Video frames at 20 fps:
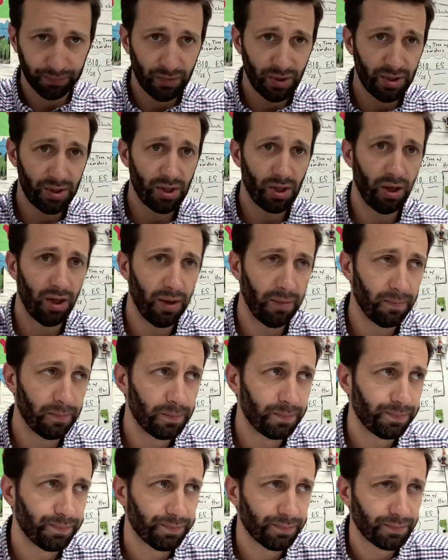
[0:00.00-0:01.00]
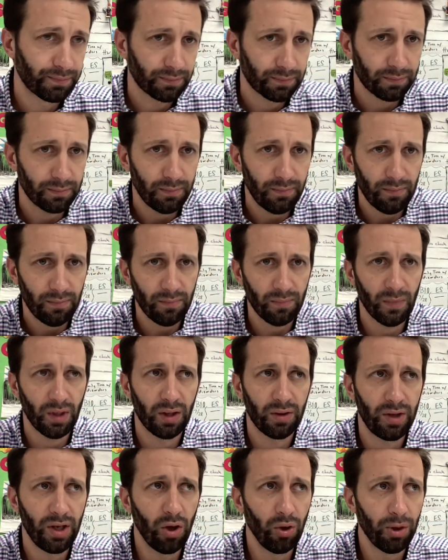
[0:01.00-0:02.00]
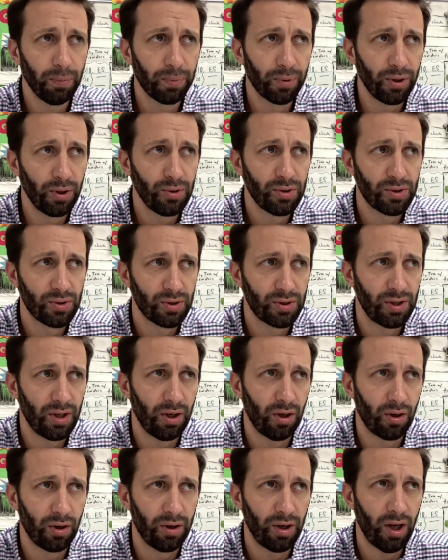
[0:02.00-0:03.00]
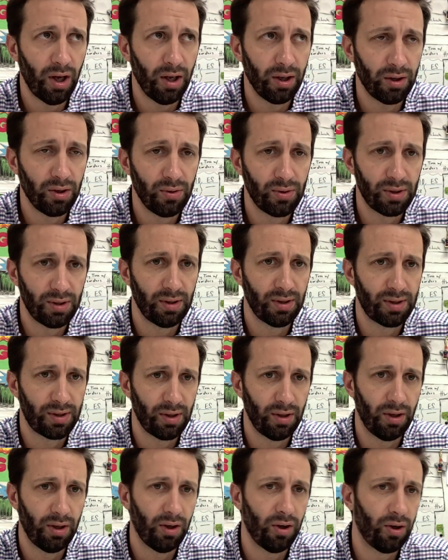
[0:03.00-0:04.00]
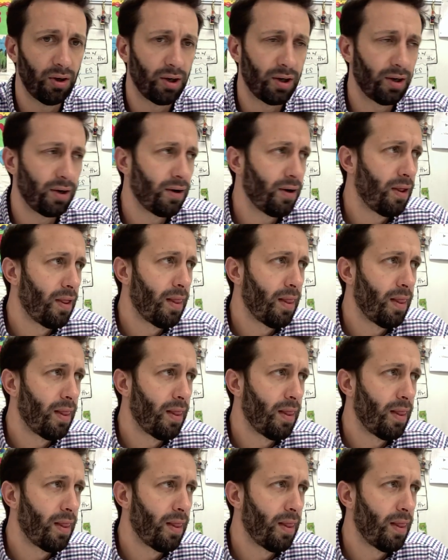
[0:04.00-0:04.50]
The sun. The only producers that are not using the sun are?